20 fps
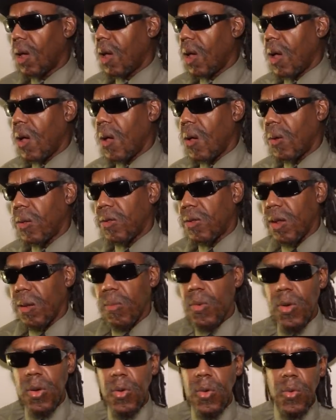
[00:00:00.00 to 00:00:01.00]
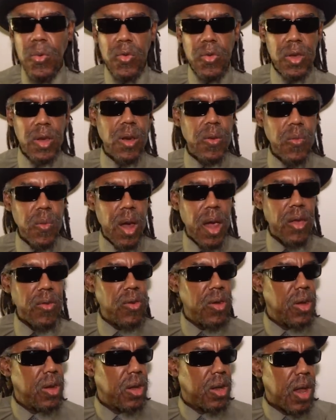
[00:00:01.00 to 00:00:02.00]
Oh, is them cool
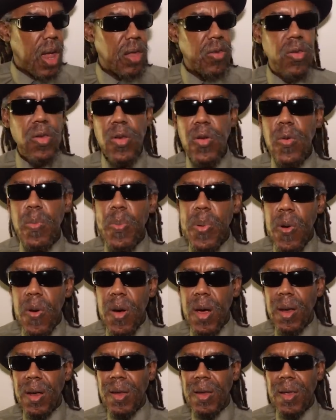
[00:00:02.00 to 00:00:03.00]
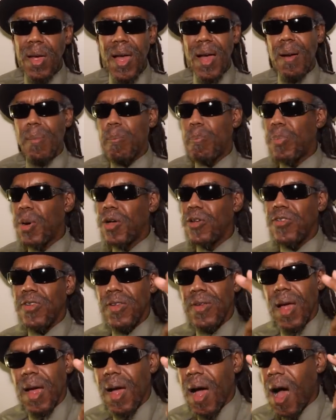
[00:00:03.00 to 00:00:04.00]
cigarettes? That's Newport? I'll
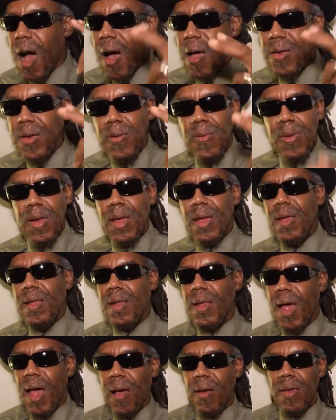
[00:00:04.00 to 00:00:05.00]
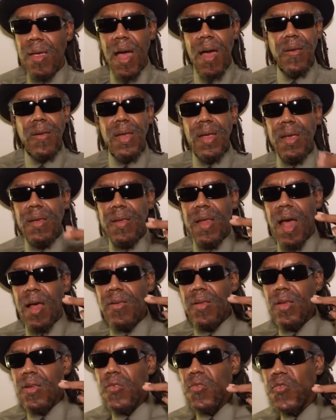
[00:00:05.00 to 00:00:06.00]
bust all you niggas out. Y'all niggas
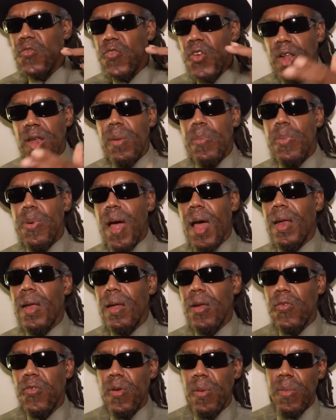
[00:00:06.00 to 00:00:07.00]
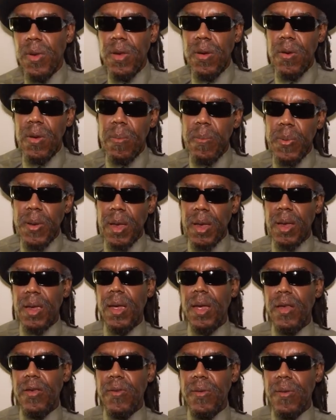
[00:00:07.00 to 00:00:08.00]
houses full of products from the European
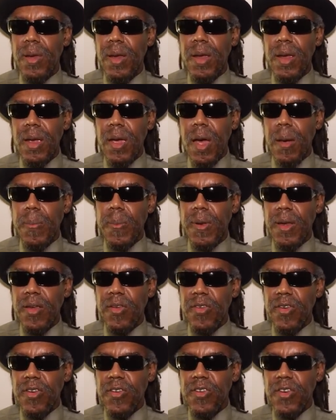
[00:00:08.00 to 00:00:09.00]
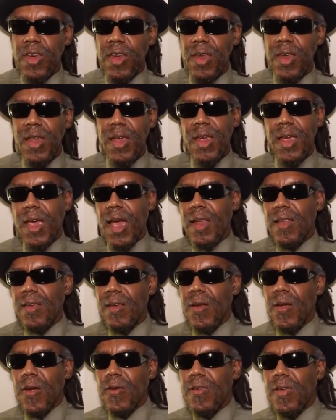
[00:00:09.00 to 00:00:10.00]
country, companies and shit. Got the
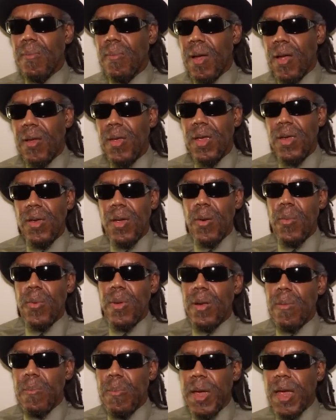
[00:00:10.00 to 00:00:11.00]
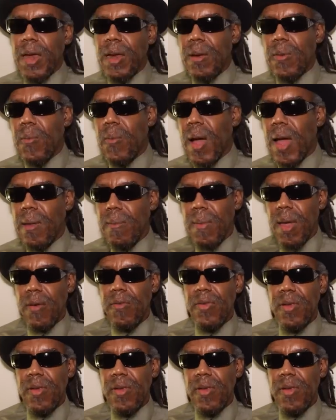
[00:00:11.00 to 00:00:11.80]
nerve talking about you don't want to beg the white man.